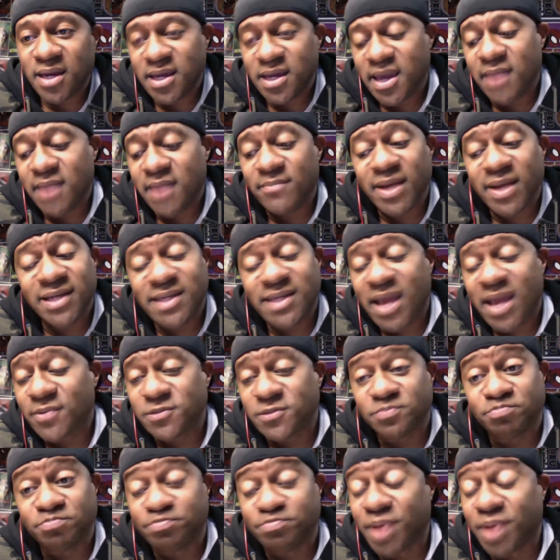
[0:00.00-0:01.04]
and again, my
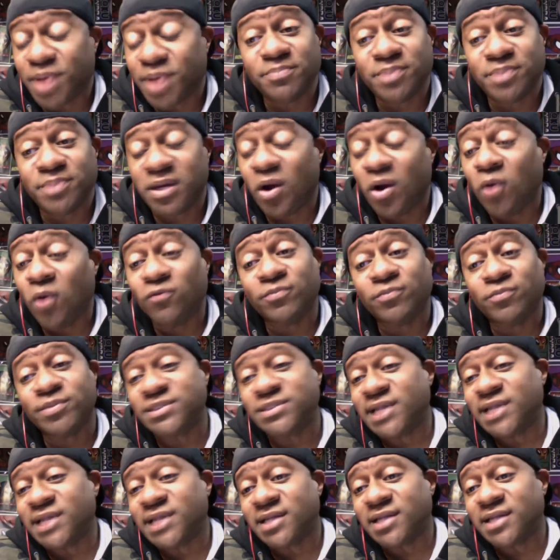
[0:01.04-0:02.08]
dad was probably being
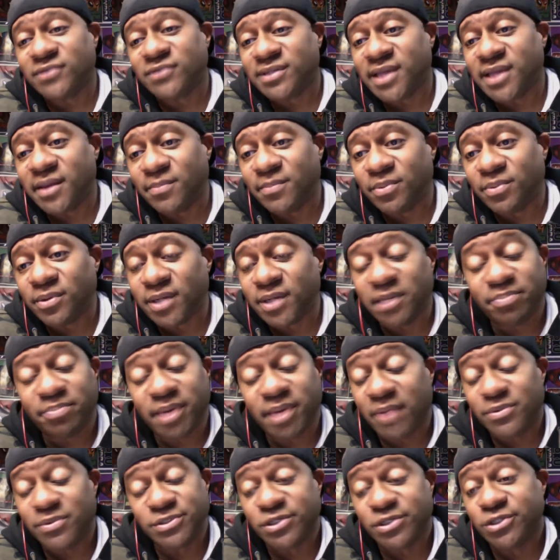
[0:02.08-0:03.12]
overprotective at that point. He
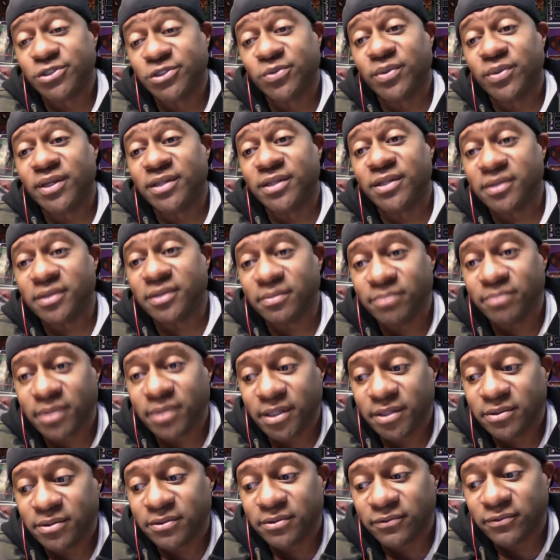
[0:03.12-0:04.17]
probably wasn't going to do anything,
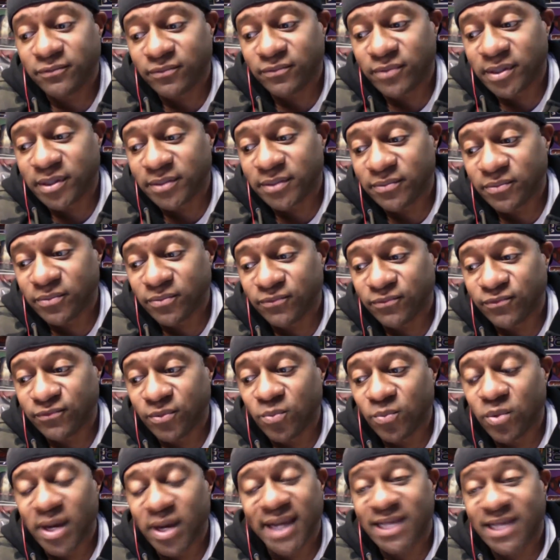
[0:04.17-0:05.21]
but you know,
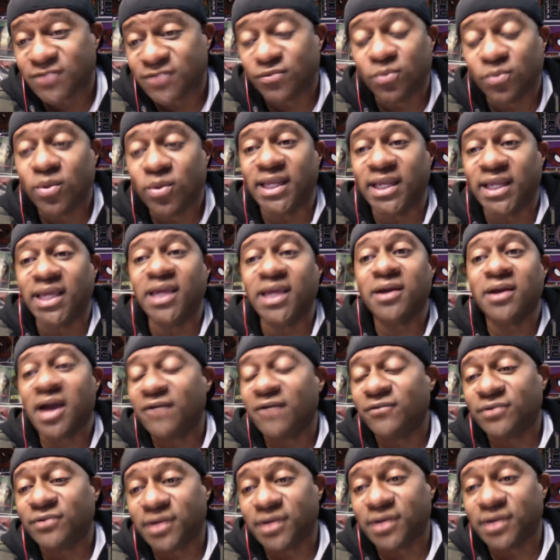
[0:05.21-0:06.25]
from what
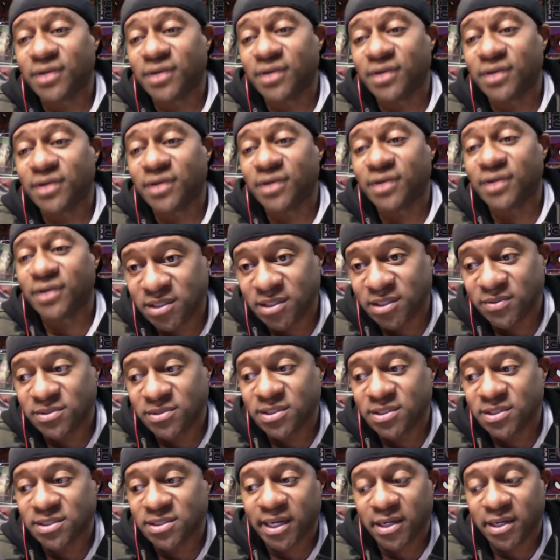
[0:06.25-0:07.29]
he ever experienced,
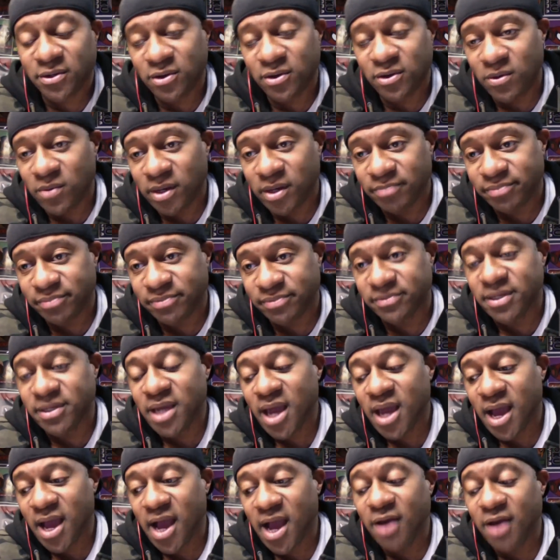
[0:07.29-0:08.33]
he was just like, you know what,
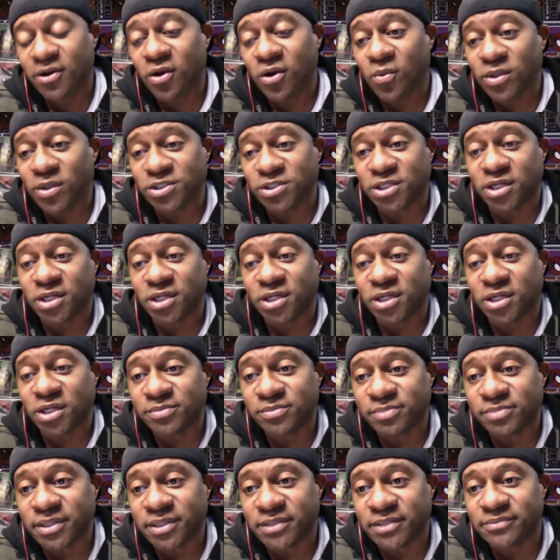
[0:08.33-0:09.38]
I don't know what y'all
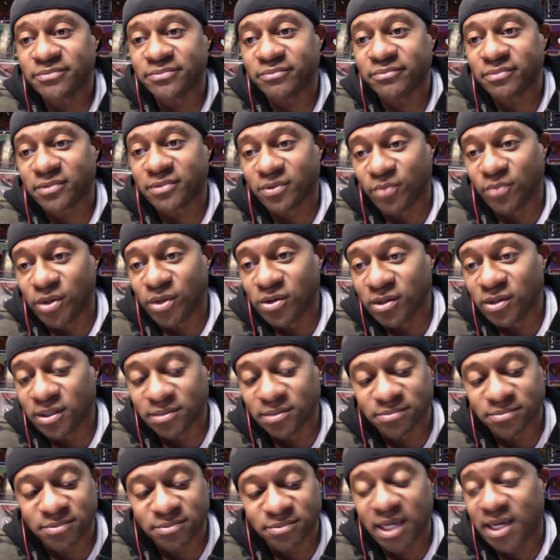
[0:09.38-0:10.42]
doing, but we're
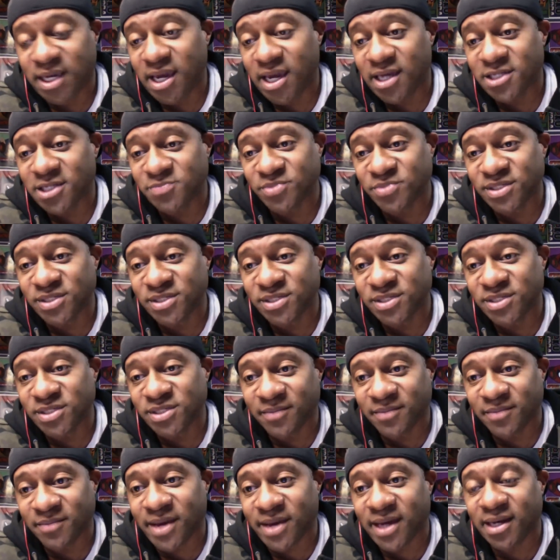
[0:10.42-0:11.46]
going to take care of this business
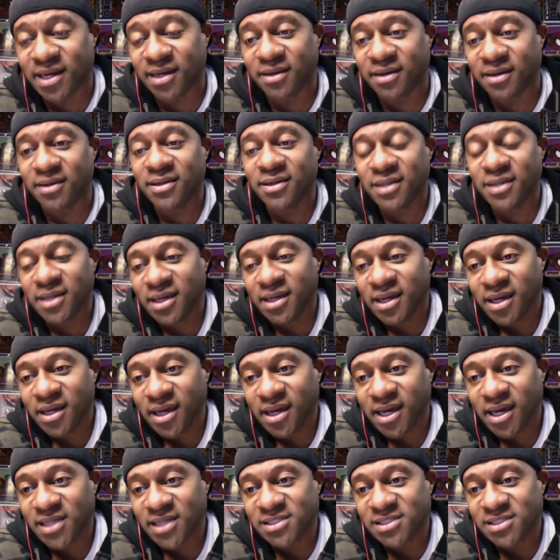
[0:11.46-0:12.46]
and get up out of here. And